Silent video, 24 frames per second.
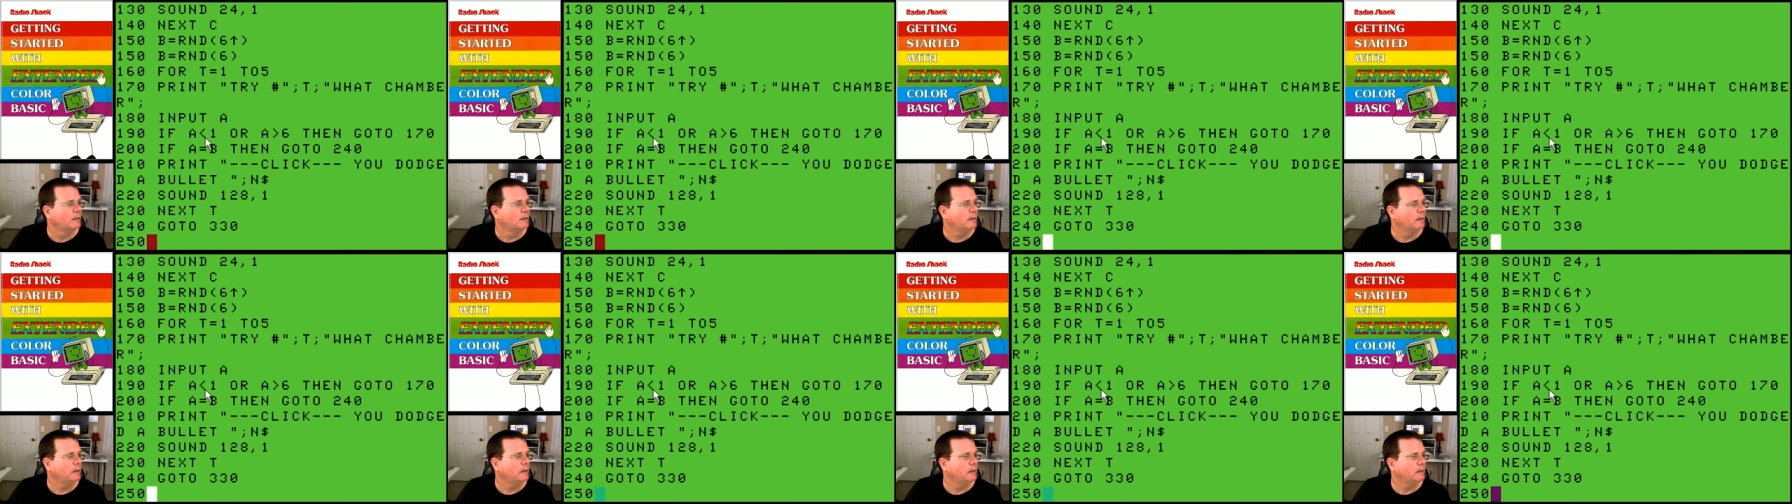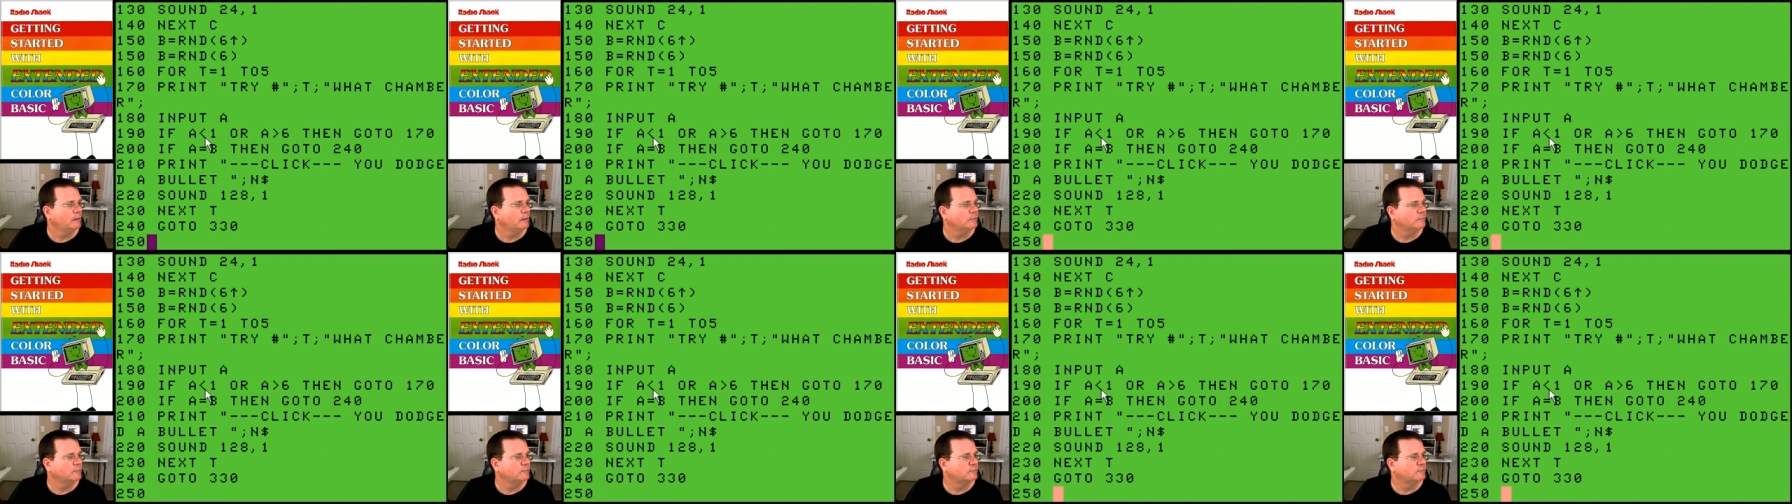
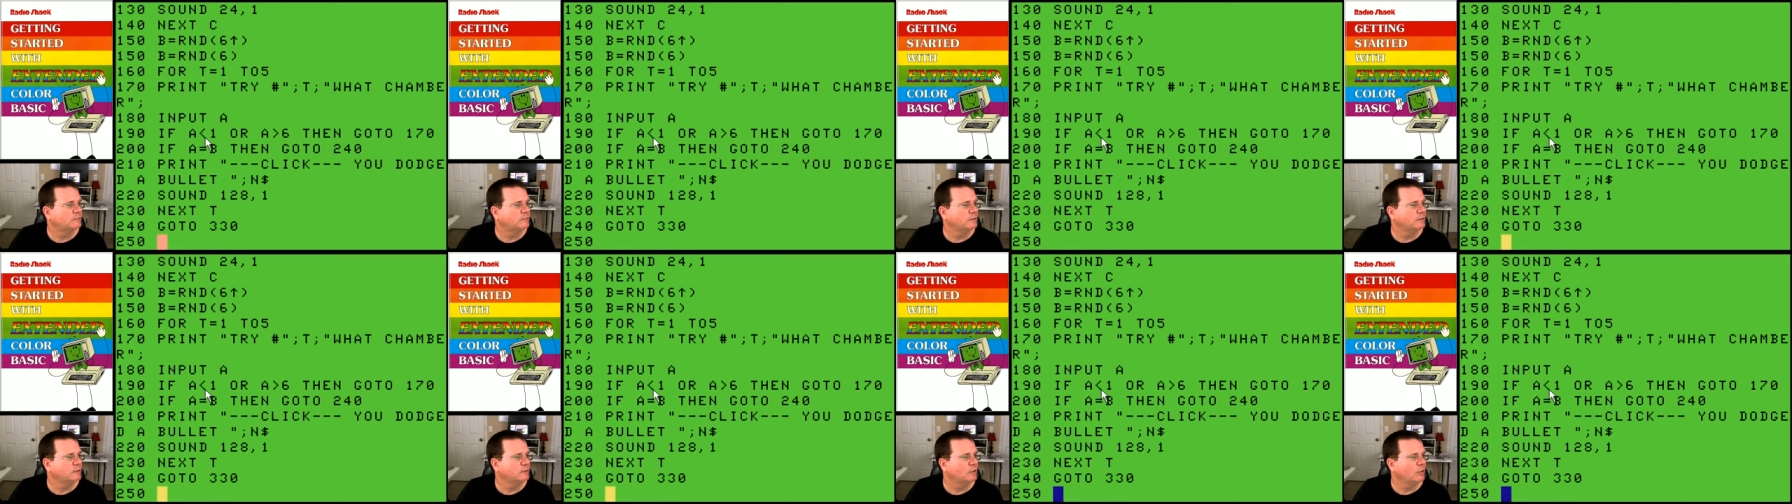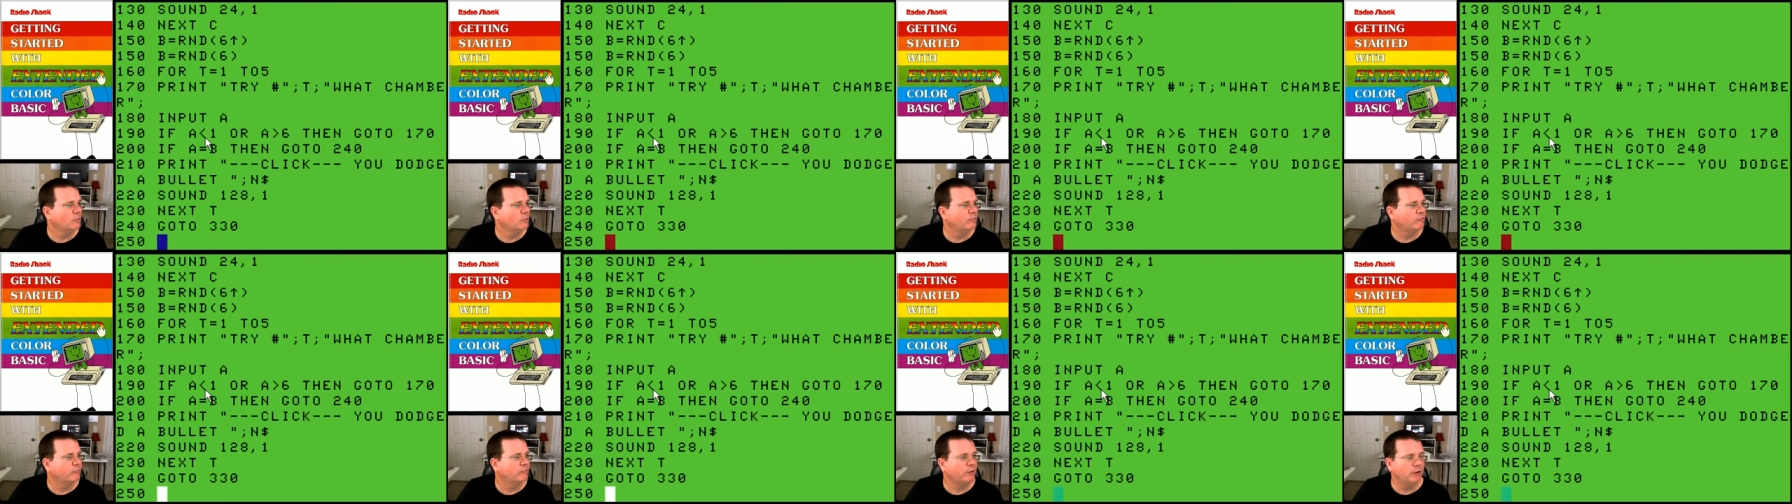is the
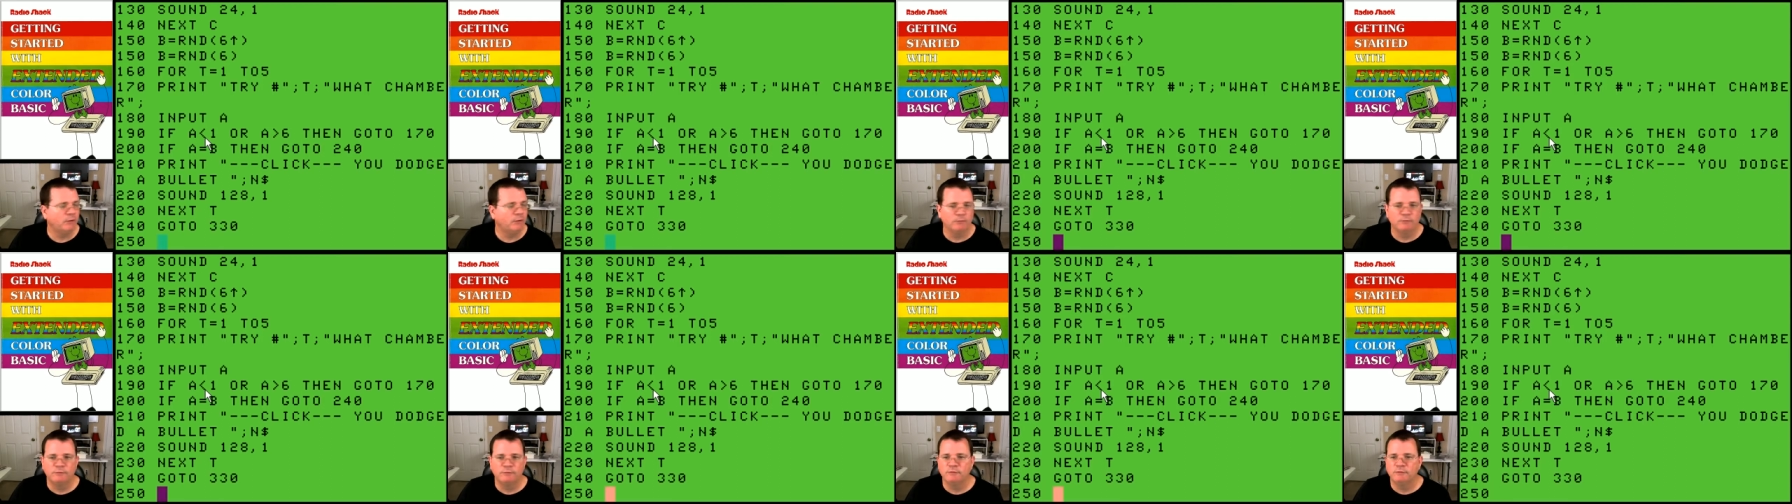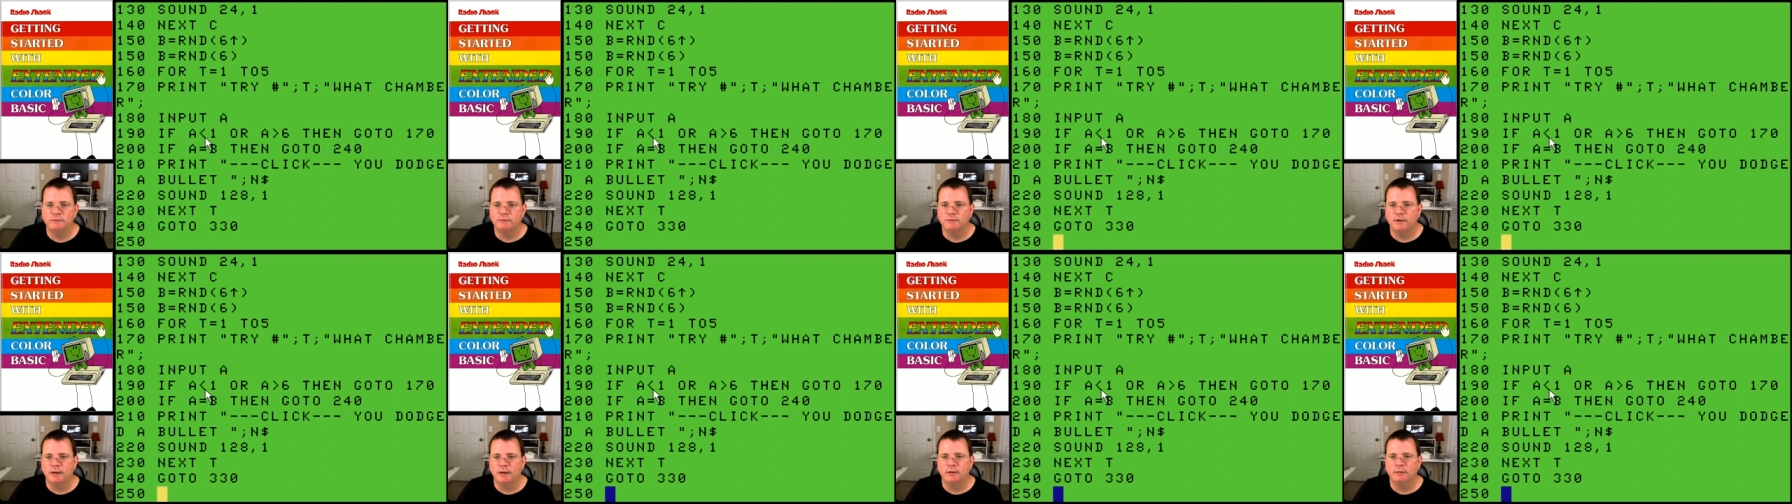low frequency
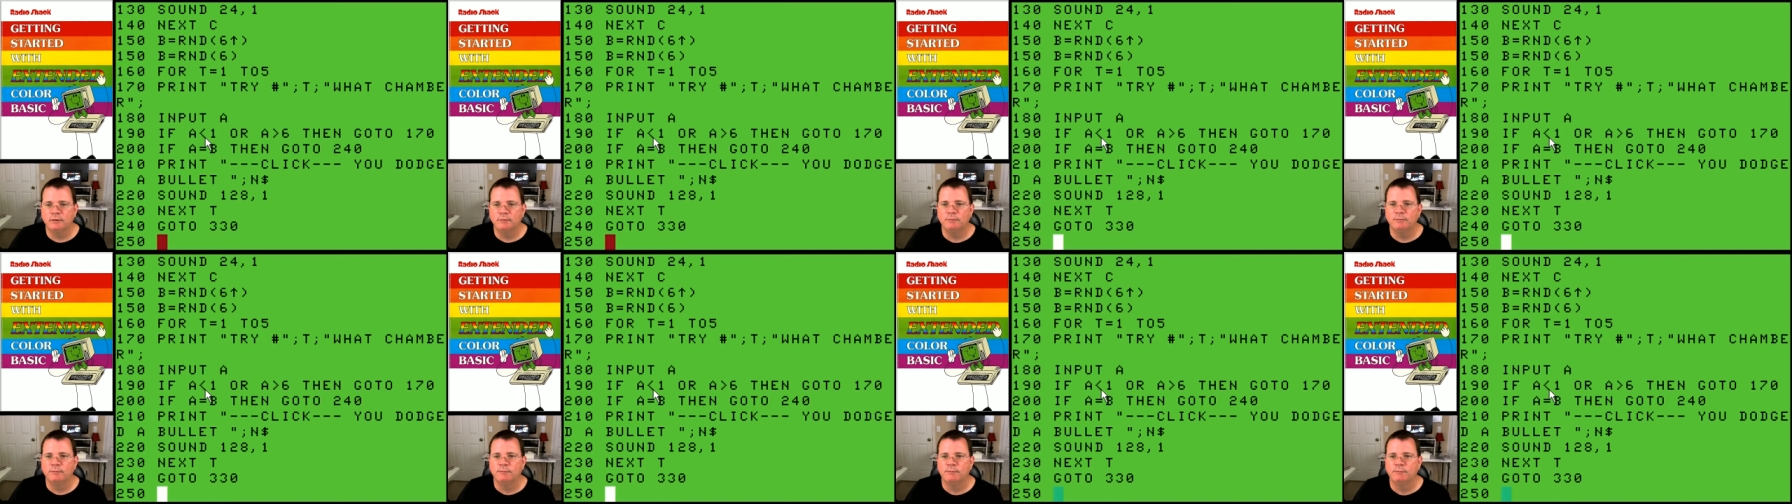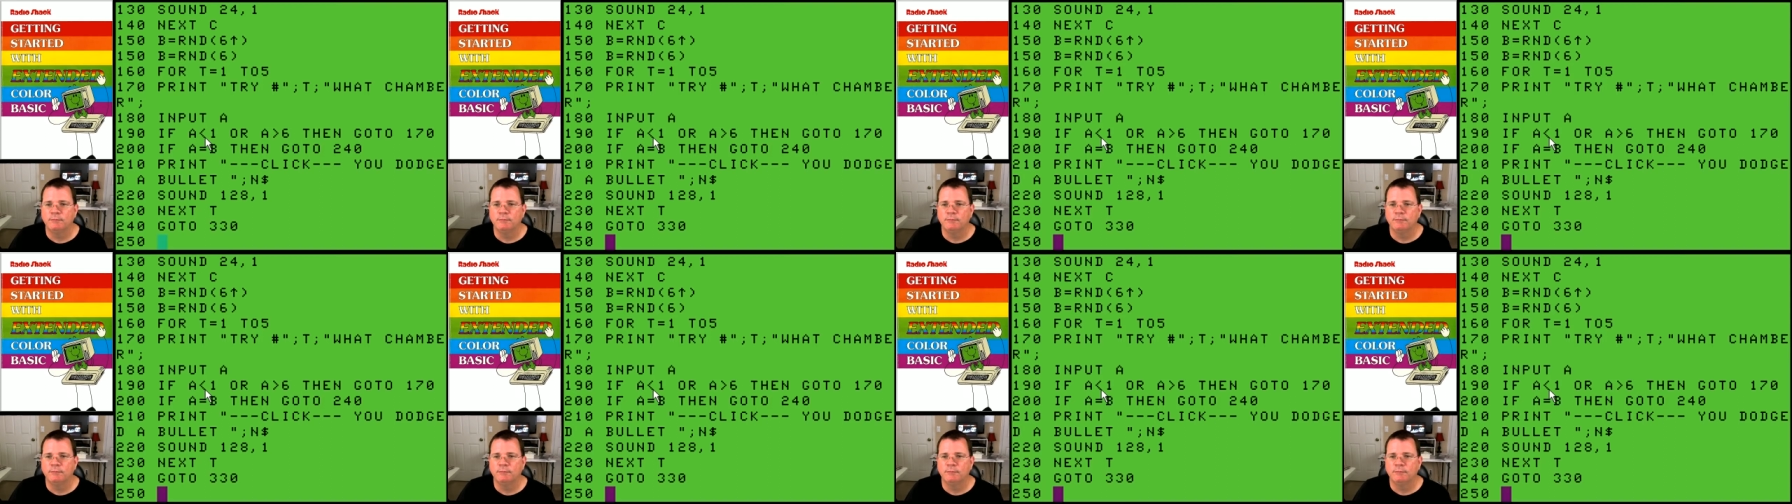sound,